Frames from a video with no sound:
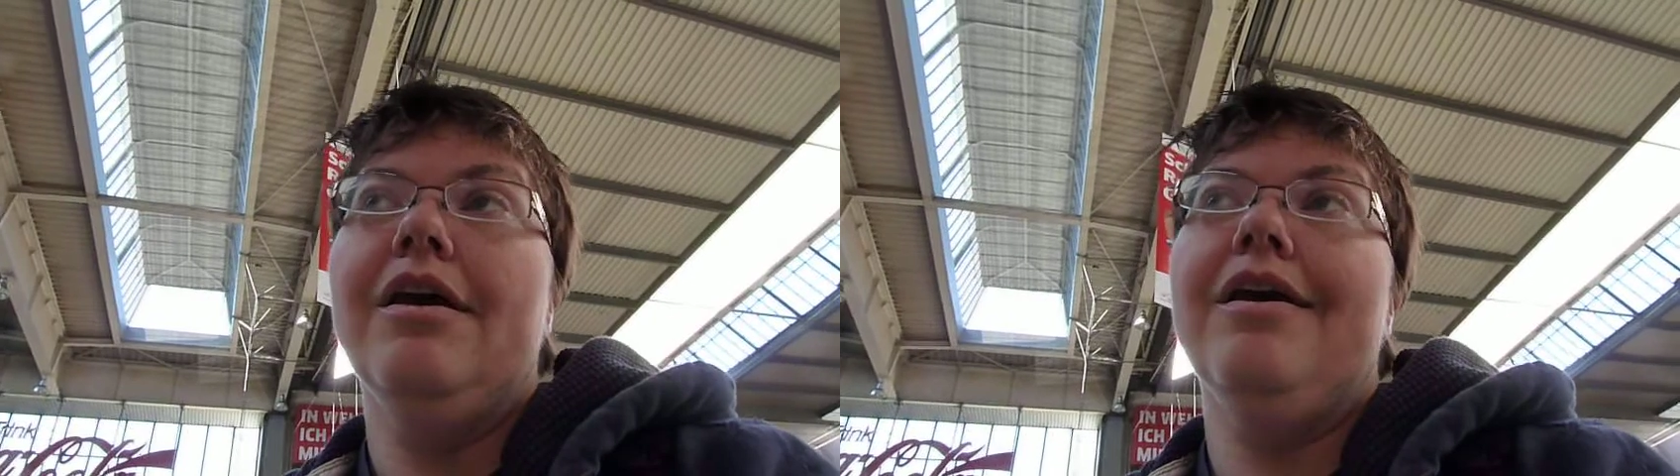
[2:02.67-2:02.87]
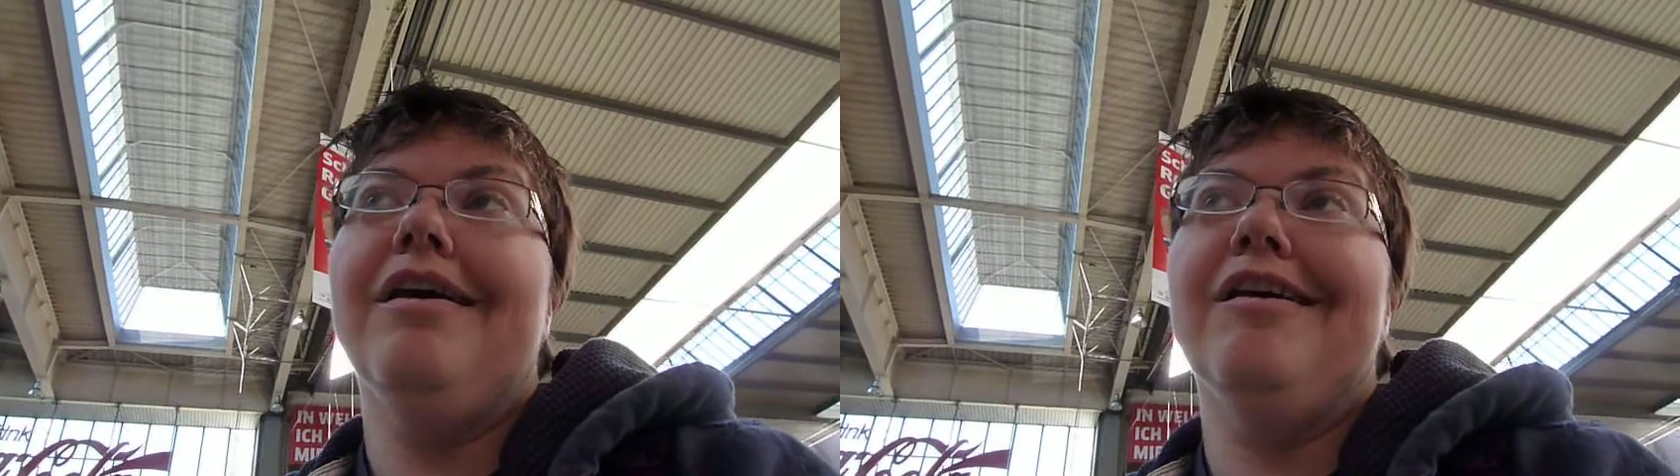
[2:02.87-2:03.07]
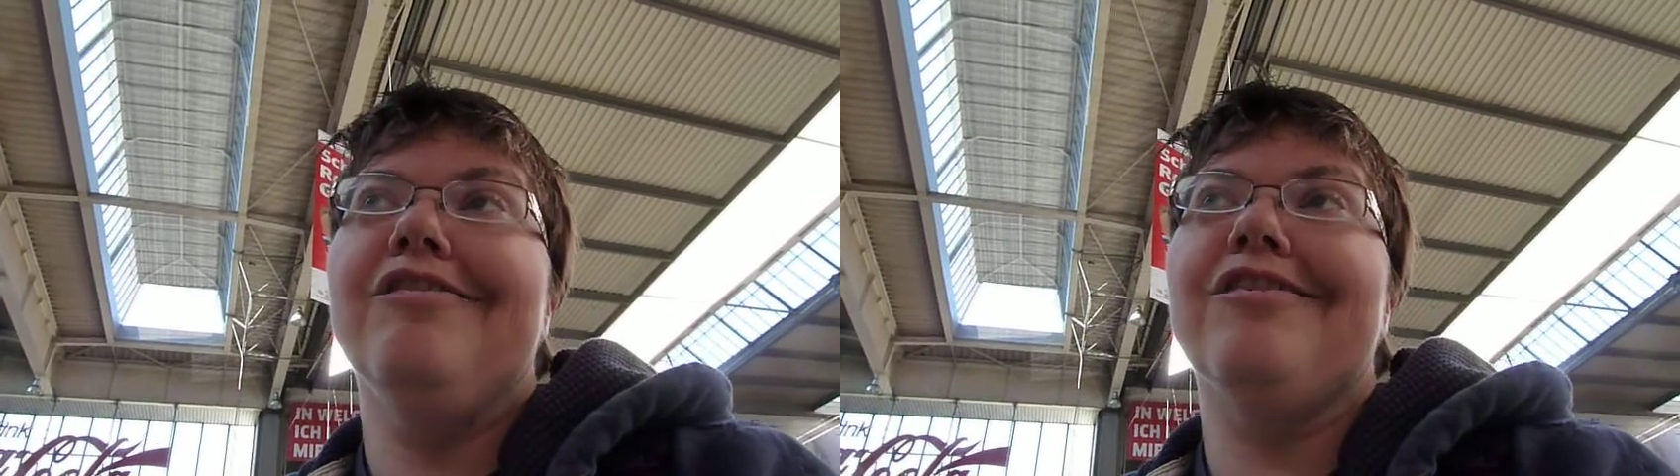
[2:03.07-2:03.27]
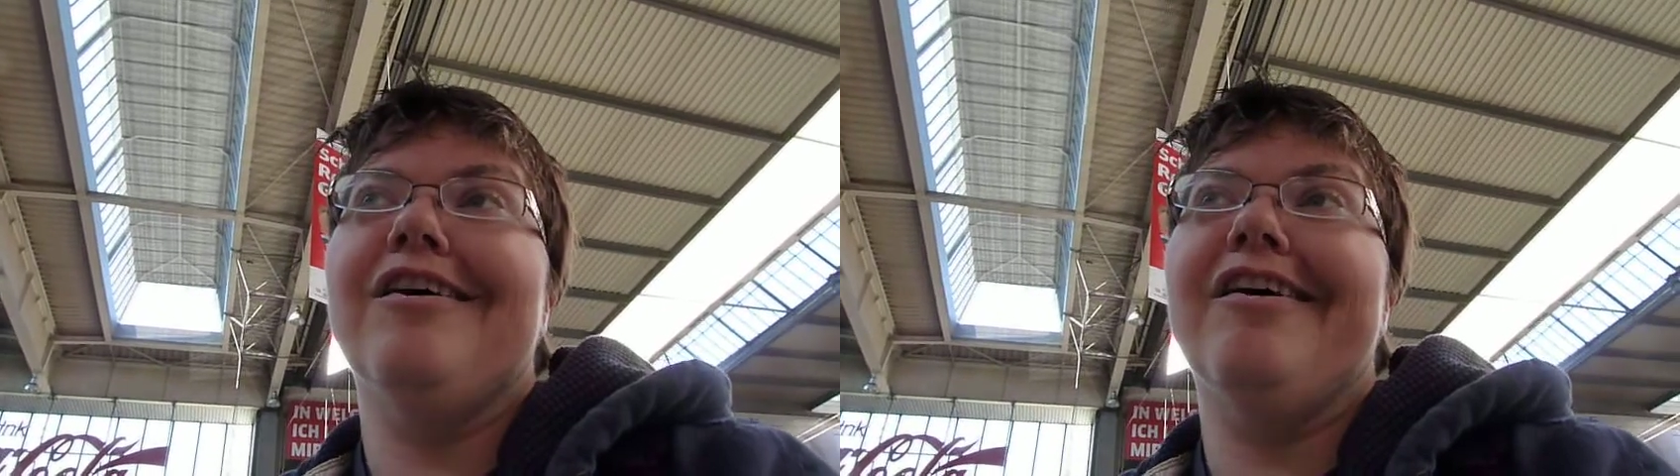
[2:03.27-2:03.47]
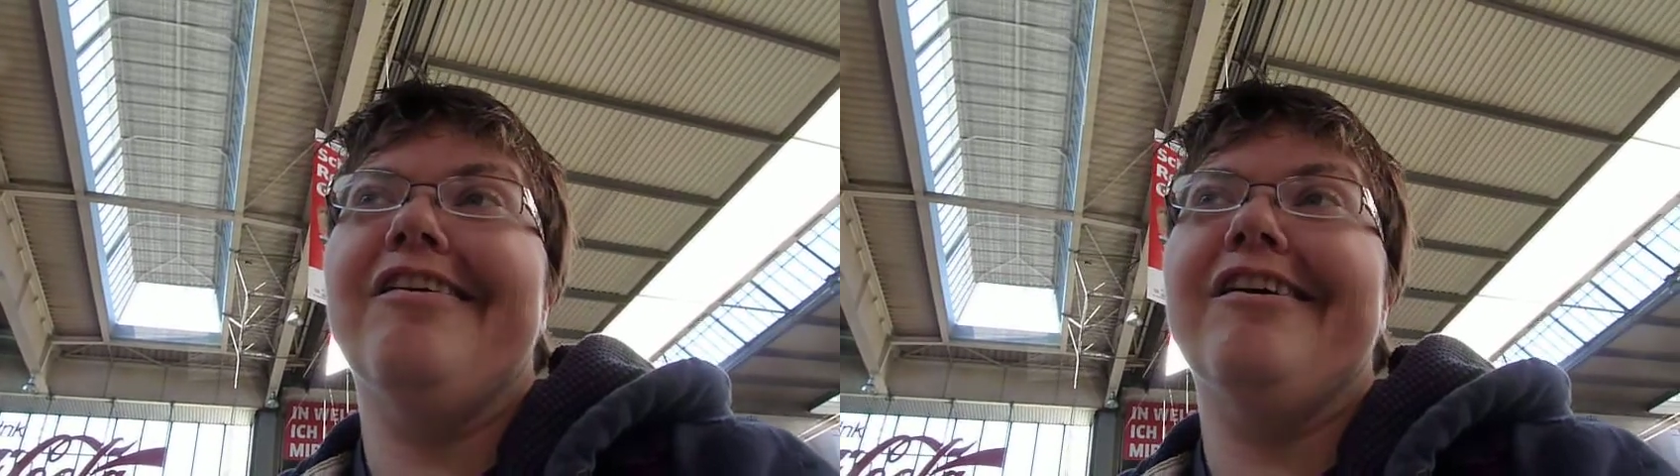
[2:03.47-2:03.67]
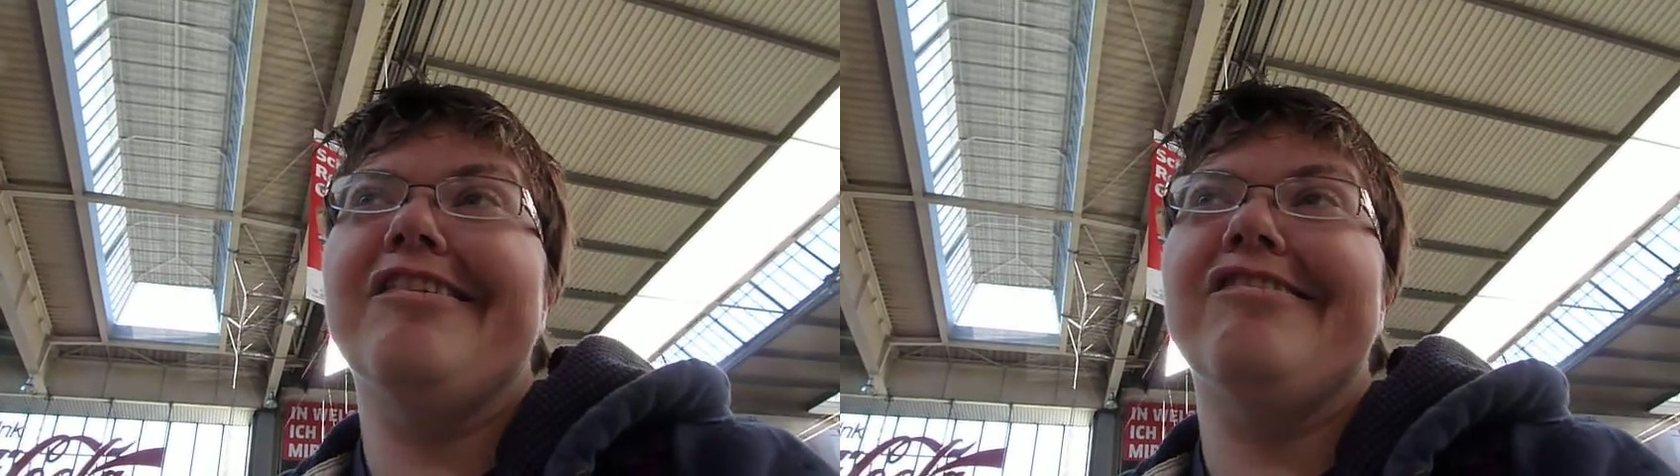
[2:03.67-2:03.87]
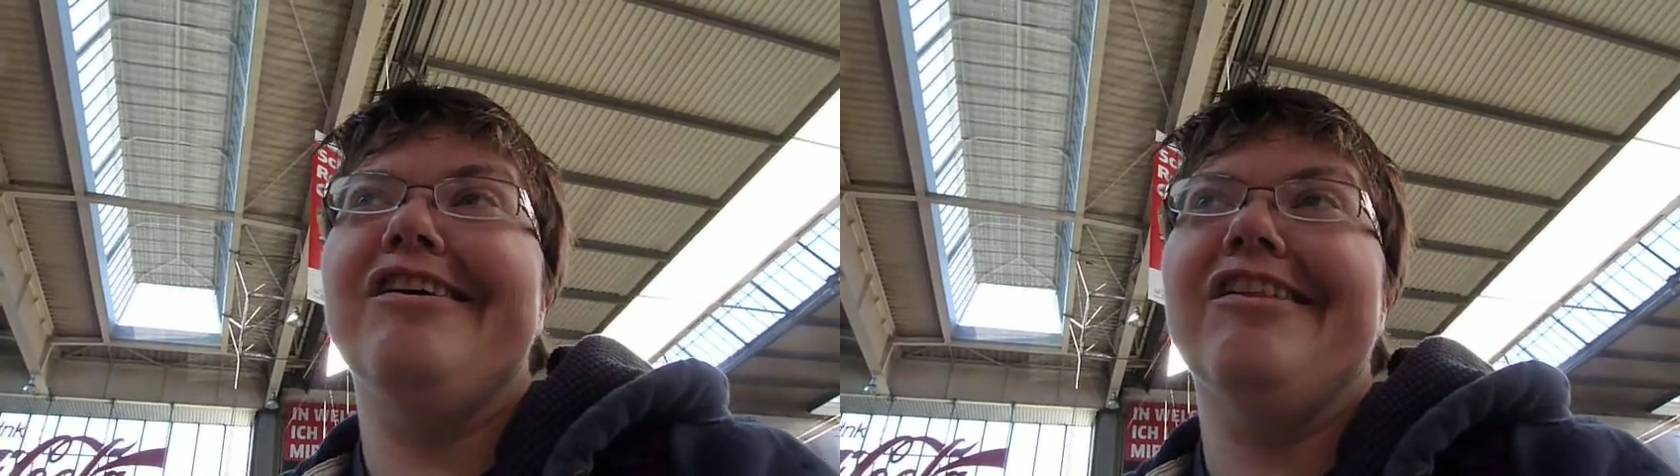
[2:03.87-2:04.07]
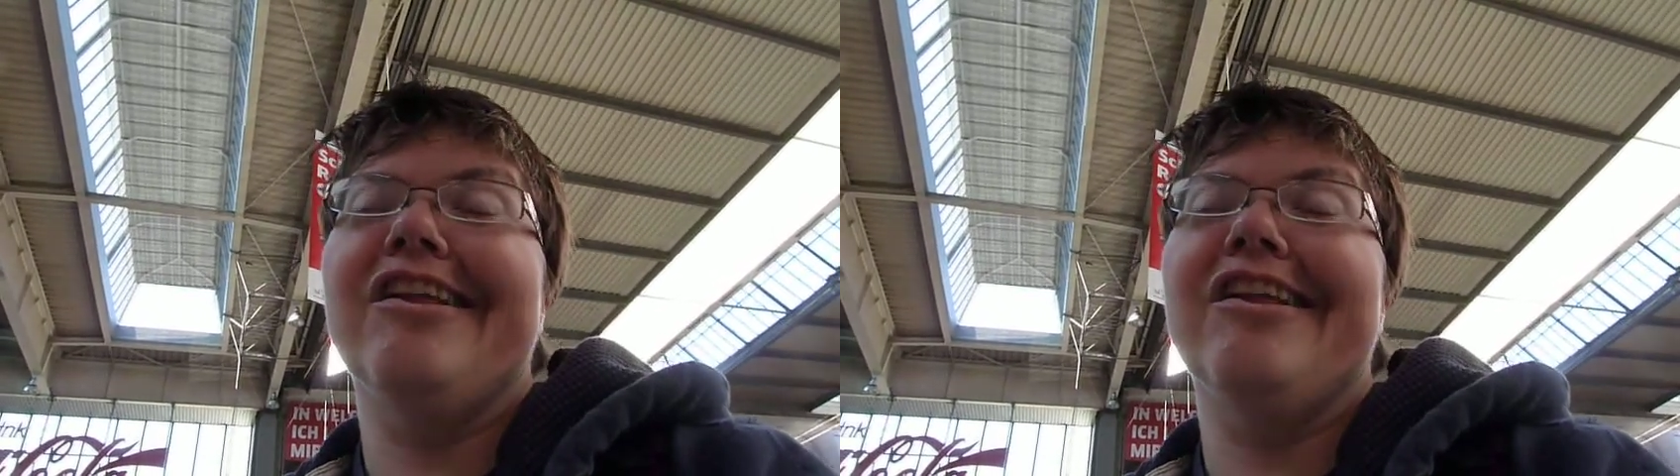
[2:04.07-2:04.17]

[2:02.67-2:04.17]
And that's it.